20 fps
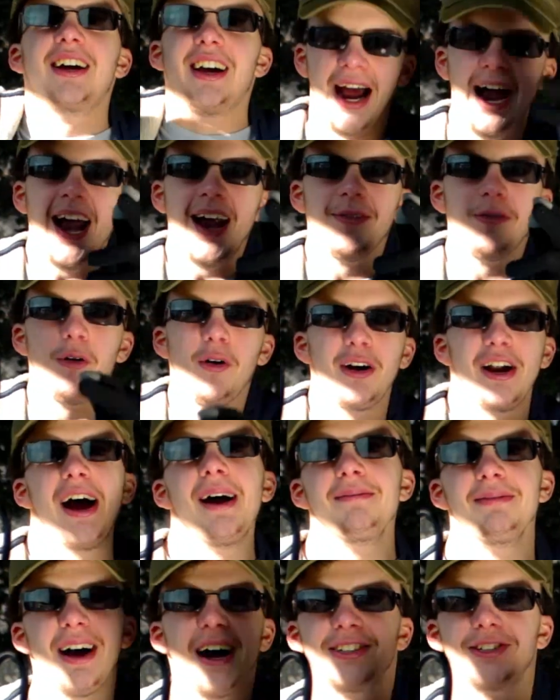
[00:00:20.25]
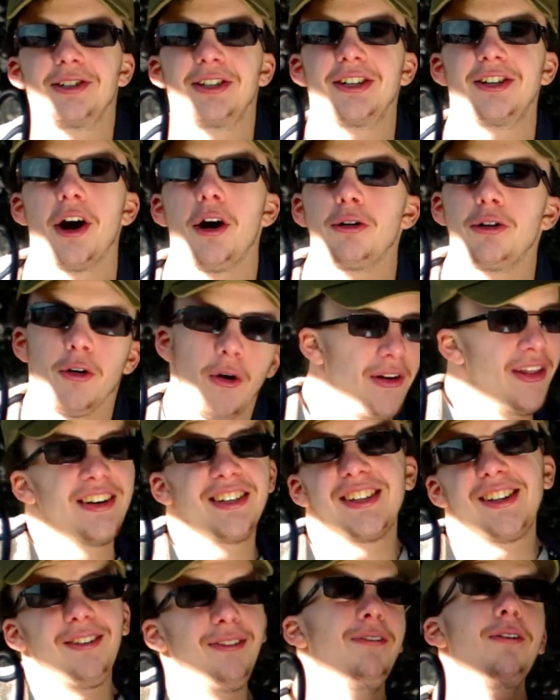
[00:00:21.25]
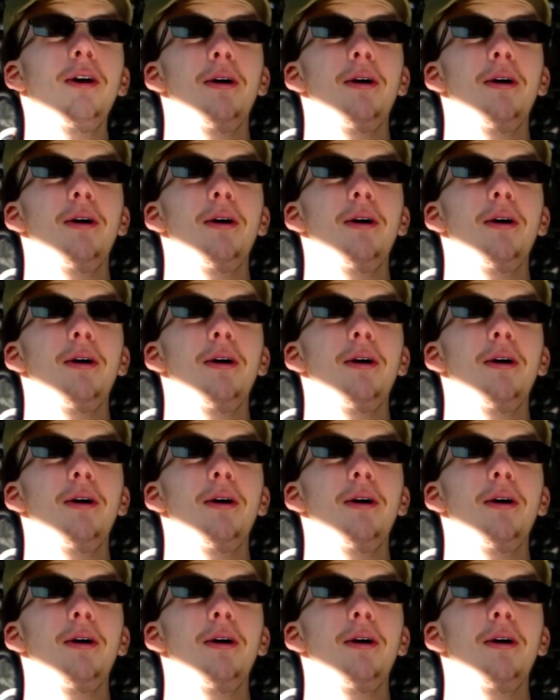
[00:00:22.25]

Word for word: Hey everyone, I'm Natsuji Goku, and this is the